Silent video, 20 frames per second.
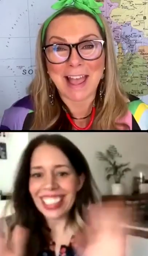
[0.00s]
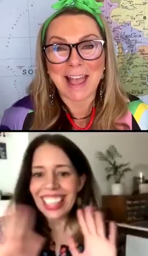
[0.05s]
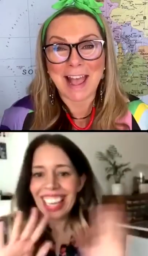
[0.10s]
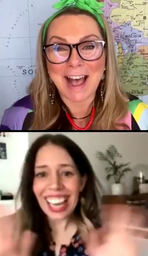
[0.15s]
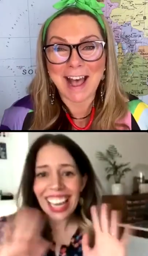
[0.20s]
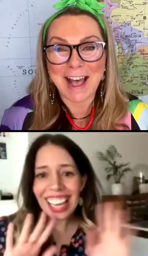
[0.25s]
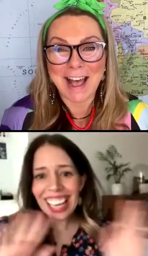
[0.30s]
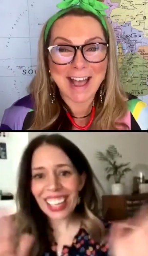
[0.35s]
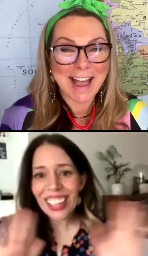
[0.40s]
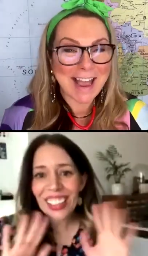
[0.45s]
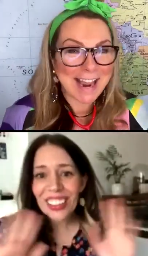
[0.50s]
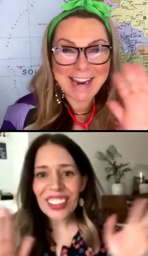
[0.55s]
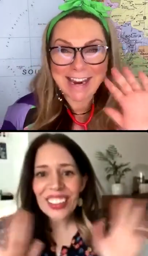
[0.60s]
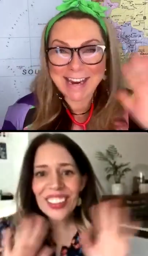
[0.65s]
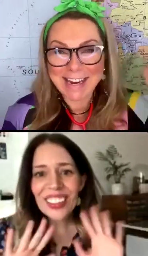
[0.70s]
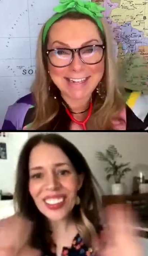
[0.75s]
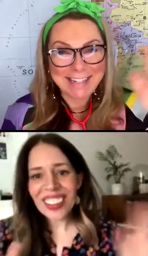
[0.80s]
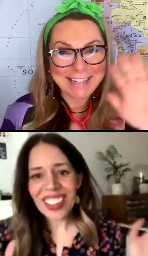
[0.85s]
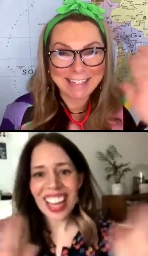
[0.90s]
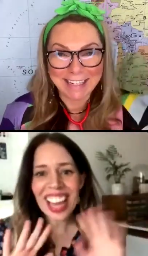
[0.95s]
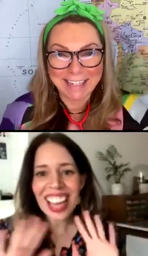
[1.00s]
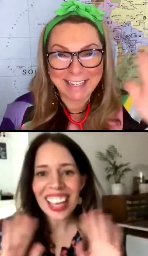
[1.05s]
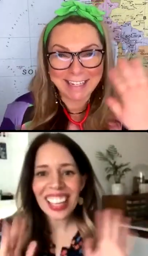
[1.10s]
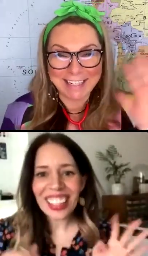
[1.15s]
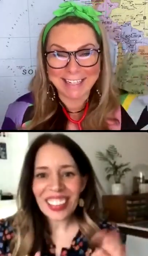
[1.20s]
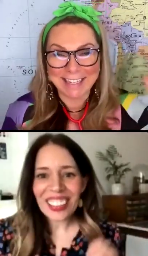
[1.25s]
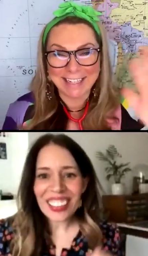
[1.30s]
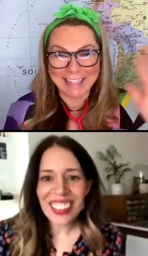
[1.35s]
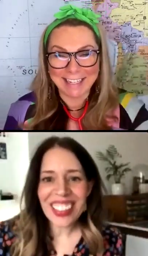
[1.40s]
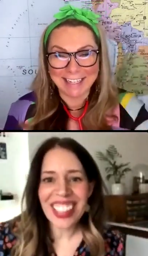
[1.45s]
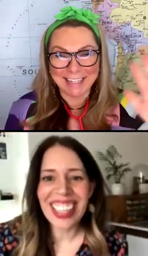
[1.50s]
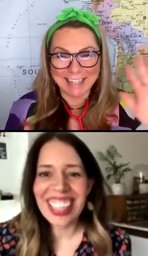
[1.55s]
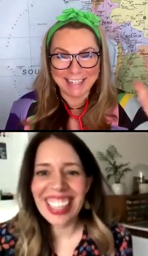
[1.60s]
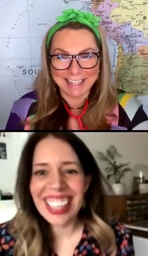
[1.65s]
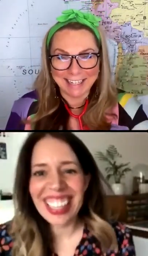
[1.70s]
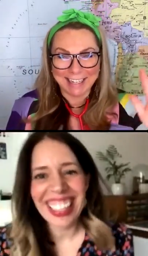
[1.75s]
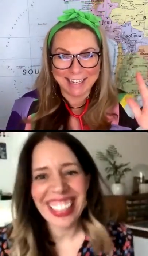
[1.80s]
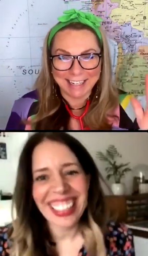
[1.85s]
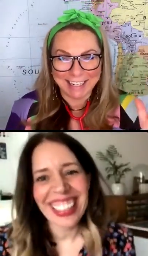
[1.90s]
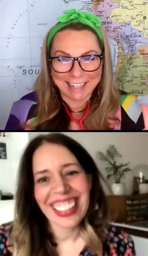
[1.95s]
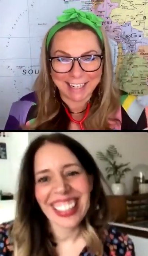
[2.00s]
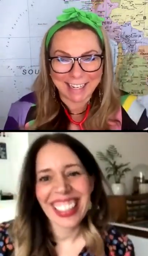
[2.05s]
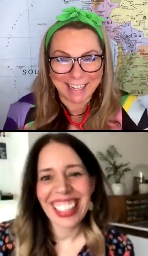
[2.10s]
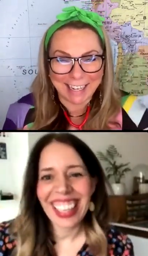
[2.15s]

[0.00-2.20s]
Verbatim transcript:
Speaker 1: Hi. Oh, hello. Hello.